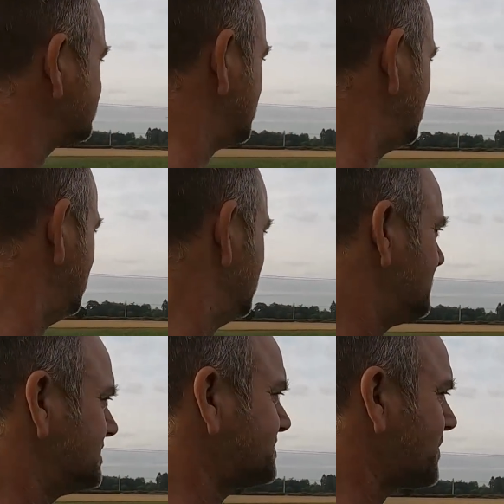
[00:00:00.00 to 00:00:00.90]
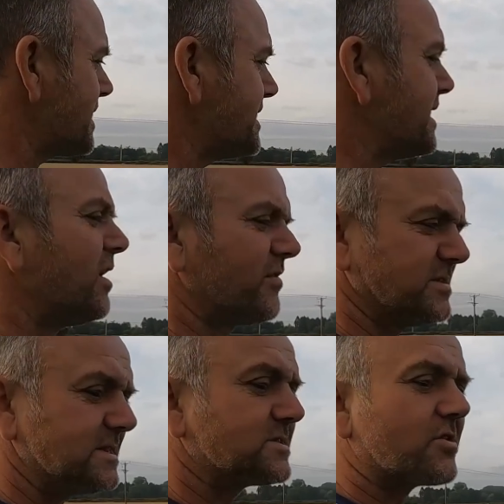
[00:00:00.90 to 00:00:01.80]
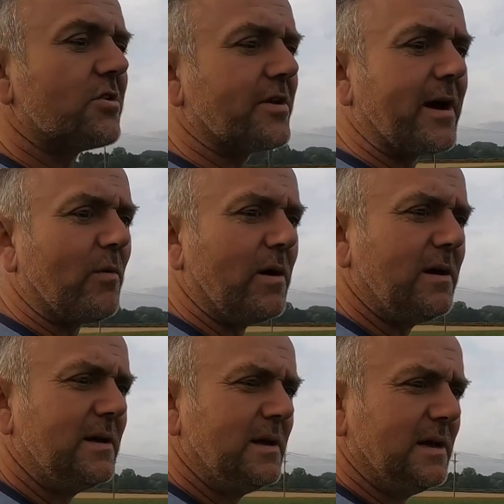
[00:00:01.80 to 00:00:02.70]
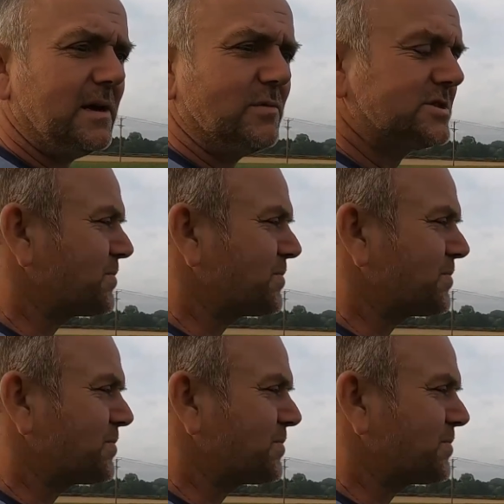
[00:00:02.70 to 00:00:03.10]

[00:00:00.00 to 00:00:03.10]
So we're spraying it off because it's grown out. We're